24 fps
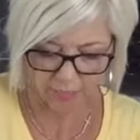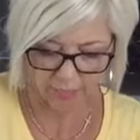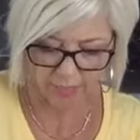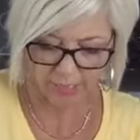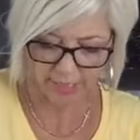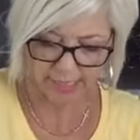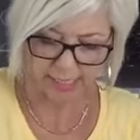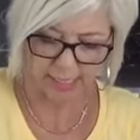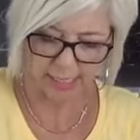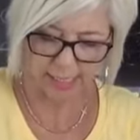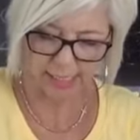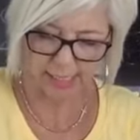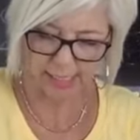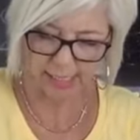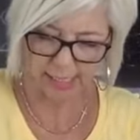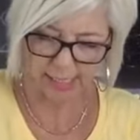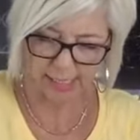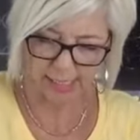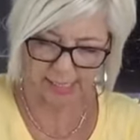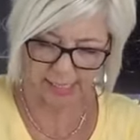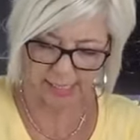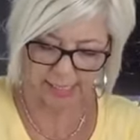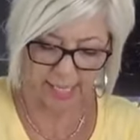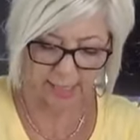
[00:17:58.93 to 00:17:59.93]
this
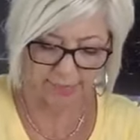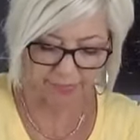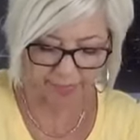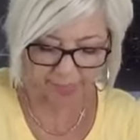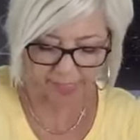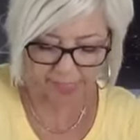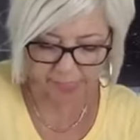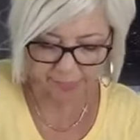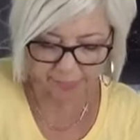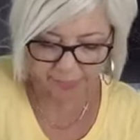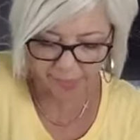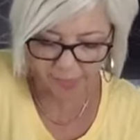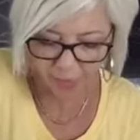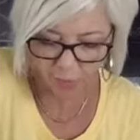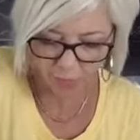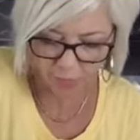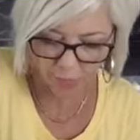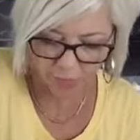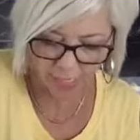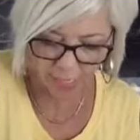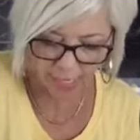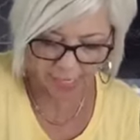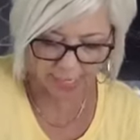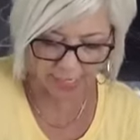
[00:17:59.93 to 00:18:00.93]
has been
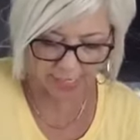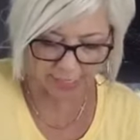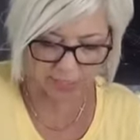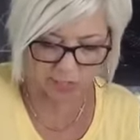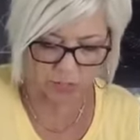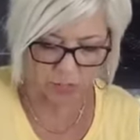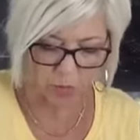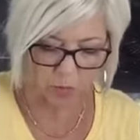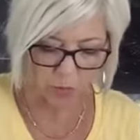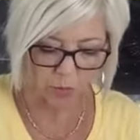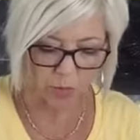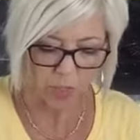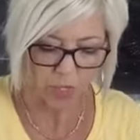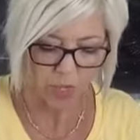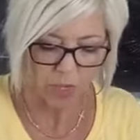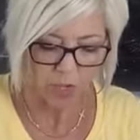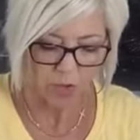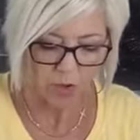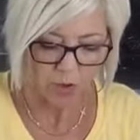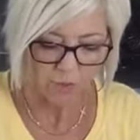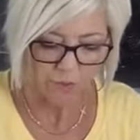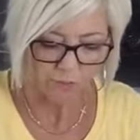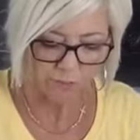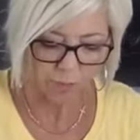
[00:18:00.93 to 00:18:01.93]
overnight. So
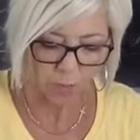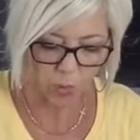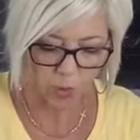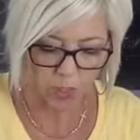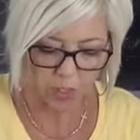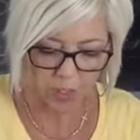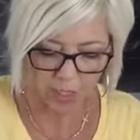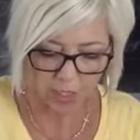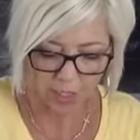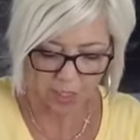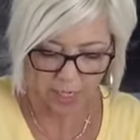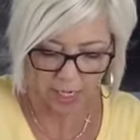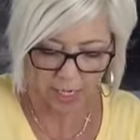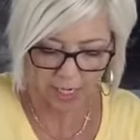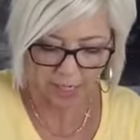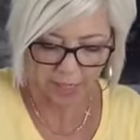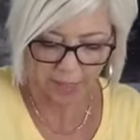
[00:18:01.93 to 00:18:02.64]
for